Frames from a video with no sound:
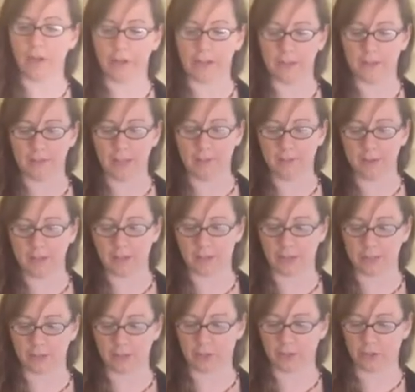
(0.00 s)
at
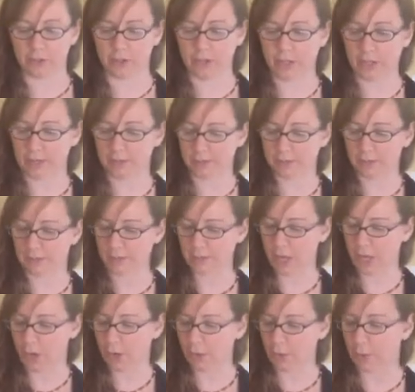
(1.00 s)
seventy-six degrees,
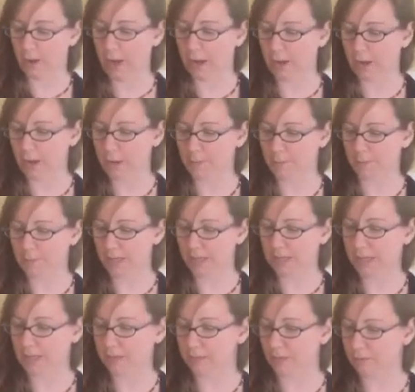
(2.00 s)
so um,
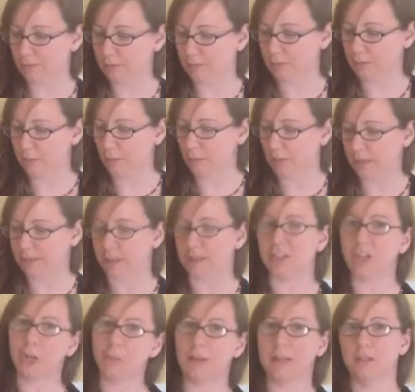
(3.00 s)
it is a
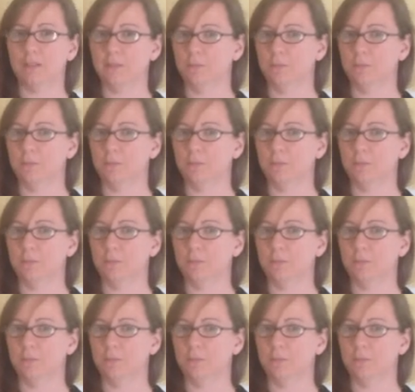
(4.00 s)
little bit